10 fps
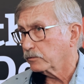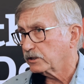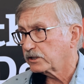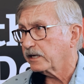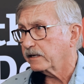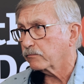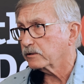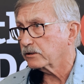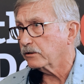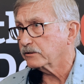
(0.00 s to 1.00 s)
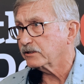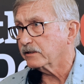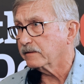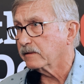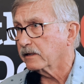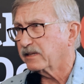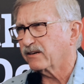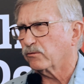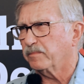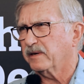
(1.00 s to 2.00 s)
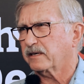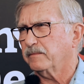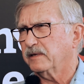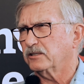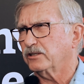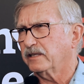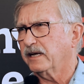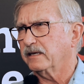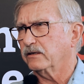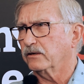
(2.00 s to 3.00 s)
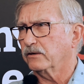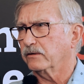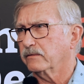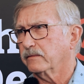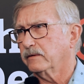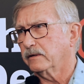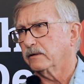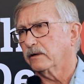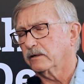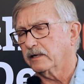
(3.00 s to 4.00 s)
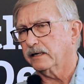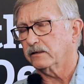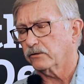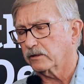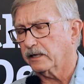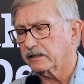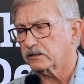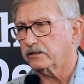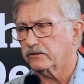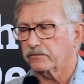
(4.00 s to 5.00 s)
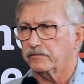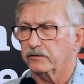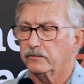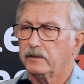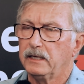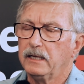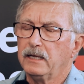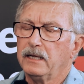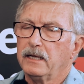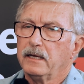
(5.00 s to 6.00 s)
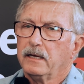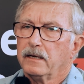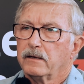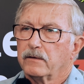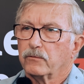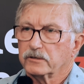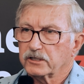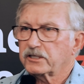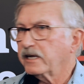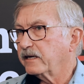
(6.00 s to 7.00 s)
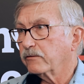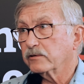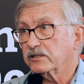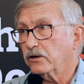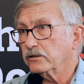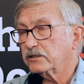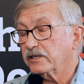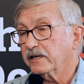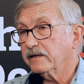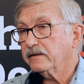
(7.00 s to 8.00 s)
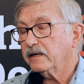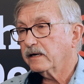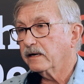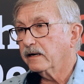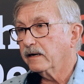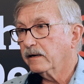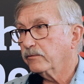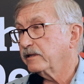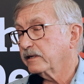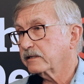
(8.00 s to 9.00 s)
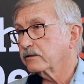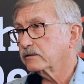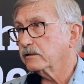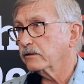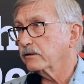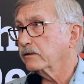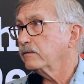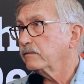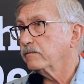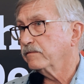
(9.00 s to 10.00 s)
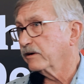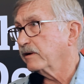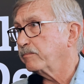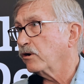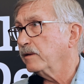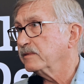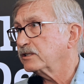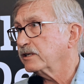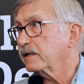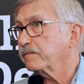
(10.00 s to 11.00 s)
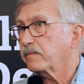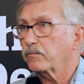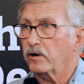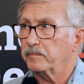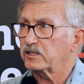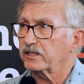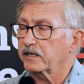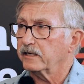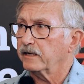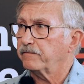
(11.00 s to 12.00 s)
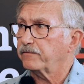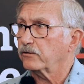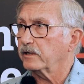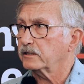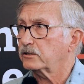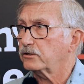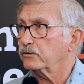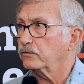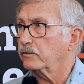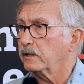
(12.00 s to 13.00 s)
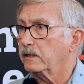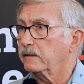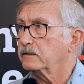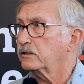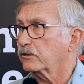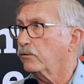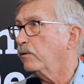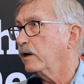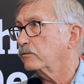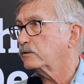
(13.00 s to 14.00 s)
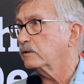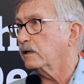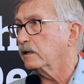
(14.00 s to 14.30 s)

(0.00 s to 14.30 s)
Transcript: just getting results in. I think Rebecca mentioned that in her last interview. We're just getting results in. We think that they're very promising enough for us to go out